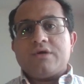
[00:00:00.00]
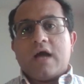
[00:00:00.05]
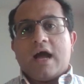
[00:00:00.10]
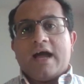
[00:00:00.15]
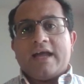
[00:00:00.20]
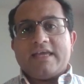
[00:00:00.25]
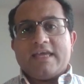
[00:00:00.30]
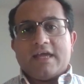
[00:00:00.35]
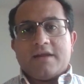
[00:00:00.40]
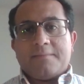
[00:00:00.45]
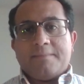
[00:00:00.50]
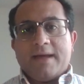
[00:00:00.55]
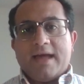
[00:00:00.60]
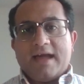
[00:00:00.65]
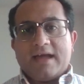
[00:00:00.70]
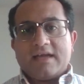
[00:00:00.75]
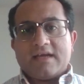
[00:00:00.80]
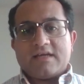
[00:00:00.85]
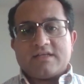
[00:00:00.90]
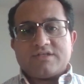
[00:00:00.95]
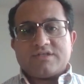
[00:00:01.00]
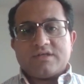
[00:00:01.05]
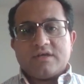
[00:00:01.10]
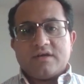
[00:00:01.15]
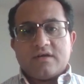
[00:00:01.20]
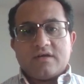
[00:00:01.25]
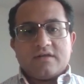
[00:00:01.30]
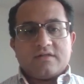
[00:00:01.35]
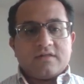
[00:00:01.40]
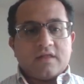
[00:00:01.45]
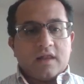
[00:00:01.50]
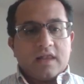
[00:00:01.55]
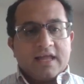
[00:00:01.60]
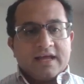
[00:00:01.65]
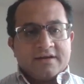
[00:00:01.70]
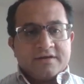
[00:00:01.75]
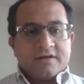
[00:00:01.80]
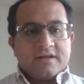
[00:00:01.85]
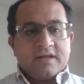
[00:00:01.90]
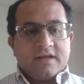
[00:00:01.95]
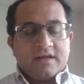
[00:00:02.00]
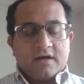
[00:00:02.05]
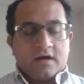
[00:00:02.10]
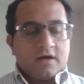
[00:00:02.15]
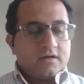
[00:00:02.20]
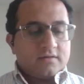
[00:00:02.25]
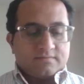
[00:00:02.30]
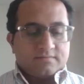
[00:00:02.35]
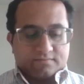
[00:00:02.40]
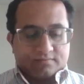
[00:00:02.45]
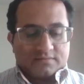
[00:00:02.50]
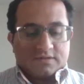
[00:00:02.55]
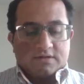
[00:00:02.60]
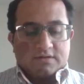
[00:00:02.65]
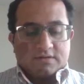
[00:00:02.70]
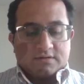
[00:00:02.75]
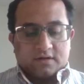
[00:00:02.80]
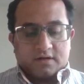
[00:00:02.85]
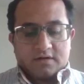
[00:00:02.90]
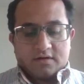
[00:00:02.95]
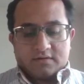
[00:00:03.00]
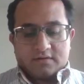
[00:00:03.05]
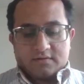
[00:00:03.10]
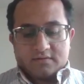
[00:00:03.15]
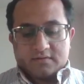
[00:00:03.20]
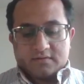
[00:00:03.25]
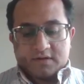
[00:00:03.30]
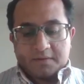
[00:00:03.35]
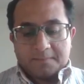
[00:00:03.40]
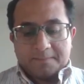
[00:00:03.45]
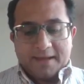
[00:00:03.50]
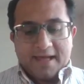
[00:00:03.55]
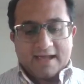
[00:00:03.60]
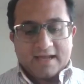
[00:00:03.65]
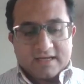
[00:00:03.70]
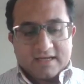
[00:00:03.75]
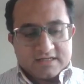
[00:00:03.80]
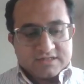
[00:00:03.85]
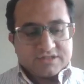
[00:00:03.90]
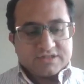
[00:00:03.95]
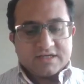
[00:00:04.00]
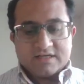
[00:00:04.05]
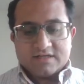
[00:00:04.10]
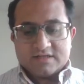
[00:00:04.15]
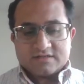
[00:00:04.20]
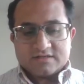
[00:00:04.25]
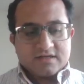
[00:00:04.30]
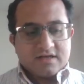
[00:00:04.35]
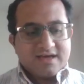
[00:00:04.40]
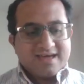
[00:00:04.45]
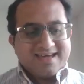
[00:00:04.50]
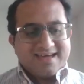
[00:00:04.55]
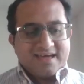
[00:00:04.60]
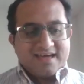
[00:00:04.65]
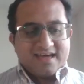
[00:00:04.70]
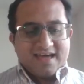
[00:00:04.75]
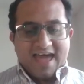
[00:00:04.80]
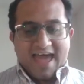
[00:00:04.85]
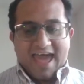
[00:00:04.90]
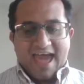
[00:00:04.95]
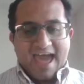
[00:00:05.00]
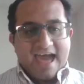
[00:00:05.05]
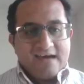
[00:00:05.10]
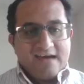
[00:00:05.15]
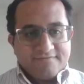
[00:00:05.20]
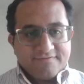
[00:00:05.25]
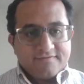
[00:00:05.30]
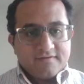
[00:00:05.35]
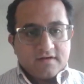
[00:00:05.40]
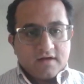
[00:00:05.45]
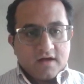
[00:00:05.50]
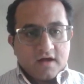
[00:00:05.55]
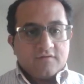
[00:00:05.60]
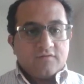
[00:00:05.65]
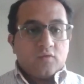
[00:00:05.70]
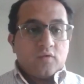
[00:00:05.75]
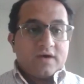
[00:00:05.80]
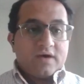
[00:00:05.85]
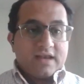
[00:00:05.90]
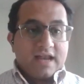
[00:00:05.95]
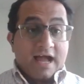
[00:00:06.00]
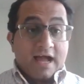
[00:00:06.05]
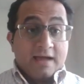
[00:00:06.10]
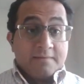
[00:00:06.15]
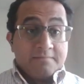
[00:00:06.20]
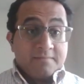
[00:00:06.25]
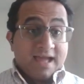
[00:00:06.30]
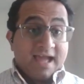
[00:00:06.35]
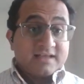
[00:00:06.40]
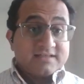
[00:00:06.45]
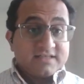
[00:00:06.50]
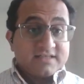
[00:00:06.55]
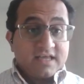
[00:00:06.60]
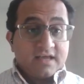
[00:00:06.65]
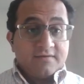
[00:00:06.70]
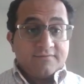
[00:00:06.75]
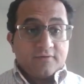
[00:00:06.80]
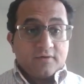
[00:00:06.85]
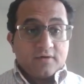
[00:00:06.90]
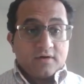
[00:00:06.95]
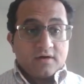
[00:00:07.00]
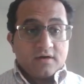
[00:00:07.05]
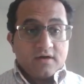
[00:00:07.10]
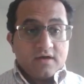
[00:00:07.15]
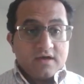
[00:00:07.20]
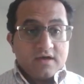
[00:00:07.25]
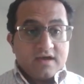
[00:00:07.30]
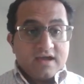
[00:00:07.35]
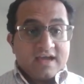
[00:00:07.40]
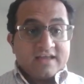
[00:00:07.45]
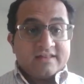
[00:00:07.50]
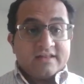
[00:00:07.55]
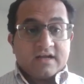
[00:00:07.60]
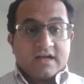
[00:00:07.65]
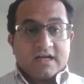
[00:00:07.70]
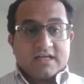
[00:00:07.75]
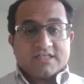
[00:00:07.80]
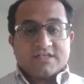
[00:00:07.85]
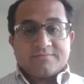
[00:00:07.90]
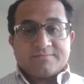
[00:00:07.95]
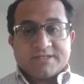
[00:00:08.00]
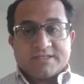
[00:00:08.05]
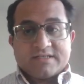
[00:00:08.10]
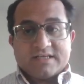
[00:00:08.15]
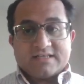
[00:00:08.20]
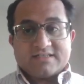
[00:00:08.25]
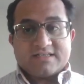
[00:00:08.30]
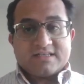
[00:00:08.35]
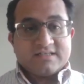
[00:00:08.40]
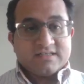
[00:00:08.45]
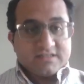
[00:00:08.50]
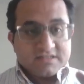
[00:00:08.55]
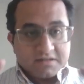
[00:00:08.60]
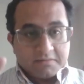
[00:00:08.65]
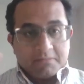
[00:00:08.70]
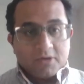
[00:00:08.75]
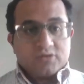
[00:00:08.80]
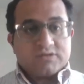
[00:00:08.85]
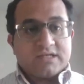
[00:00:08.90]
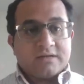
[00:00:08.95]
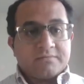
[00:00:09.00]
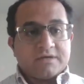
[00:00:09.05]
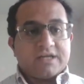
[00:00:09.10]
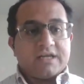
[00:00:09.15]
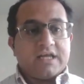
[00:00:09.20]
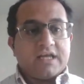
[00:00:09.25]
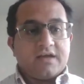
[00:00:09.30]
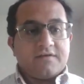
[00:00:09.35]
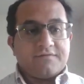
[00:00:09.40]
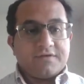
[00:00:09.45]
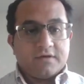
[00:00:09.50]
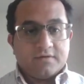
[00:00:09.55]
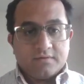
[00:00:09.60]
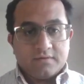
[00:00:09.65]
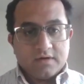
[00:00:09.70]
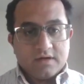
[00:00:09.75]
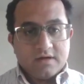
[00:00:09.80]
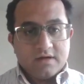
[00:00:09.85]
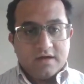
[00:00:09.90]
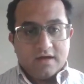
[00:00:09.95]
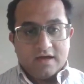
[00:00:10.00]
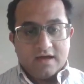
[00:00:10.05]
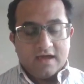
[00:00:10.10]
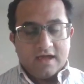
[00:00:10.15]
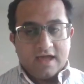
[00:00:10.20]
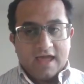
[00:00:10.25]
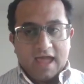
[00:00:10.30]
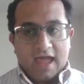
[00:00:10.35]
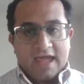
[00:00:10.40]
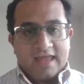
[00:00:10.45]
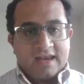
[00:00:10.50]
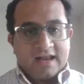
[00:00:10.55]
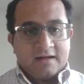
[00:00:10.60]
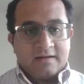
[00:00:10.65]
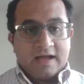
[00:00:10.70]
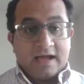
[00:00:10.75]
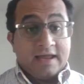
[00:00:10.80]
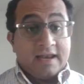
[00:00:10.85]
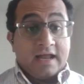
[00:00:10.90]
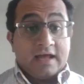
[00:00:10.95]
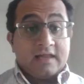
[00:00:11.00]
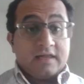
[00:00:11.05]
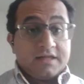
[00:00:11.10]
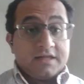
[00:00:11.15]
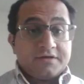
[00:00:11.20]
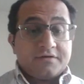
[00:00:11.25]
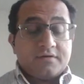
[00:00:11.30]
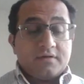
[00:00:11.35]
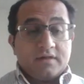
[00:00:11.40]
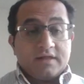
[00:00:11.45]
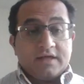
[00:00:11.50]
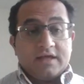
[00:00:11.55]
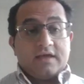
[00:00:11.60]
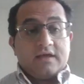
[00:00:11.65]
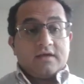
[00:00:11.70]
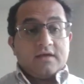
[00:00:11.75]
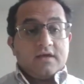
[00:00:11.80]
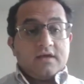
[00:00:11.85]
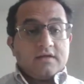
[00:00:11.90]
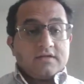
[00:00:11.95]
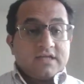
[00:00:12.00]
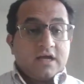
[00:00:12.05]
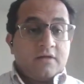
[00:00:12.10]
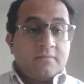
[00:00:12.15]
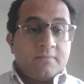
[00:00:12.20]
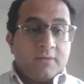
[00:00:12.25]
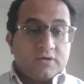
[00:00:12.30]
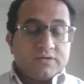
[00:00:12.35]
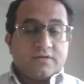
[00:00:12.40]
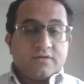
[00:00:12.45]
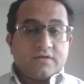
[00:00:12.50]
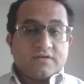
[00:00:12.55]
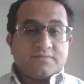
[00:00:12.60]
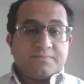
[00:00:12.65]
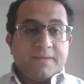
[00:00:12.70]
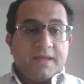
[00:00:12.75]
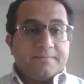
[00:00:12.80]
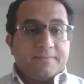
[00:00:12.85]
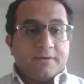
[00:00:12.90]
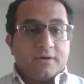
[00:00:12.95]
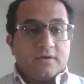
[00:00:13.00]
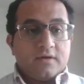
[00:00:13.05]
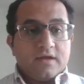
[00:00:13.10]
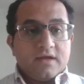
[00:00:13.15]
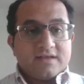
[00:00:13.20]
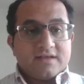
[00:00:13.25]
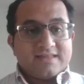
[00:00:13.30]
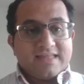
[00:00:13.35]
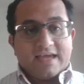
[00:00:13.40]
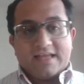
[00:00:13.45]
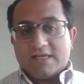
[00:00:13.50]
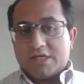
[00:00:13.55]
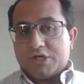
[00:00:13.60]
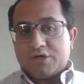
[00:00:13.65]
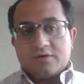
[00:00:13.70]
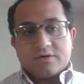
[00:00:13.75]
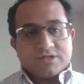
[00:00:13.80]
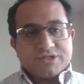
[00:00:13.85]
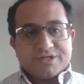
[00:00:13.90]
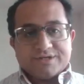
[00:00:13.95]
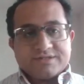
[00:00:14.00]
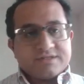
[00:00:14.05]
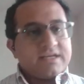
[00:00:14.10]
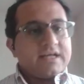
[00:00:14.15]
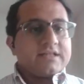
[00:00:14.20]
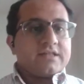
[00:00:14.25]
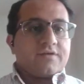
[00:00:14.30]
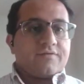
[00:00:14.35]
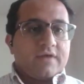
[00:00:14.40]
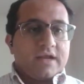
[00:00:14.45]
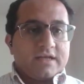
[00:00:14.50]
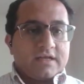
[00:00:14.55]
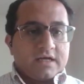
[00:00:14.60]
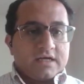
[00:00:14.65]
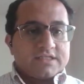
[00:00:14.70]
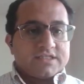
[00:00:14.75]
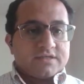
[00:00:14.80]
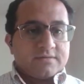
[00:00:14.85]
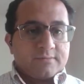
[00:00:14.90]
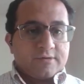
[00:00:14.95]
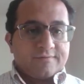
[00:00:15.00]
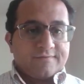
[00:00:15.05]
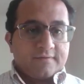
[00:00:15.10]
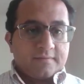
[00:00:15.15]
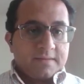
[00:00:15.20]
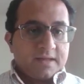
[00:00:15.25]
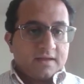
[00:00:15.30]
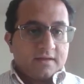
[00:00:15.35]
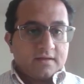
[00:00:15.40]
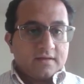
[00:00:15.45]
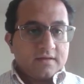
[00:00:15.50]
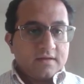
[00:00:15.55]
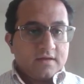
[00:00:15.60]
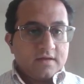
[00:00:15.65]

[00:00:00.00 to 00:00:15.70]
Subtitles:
I get a package, the lending, the package is half of what I'm asking for, and the customer says, this is the most I'm going to give you. And I literally tell most of those people that you're just not the right customer for me.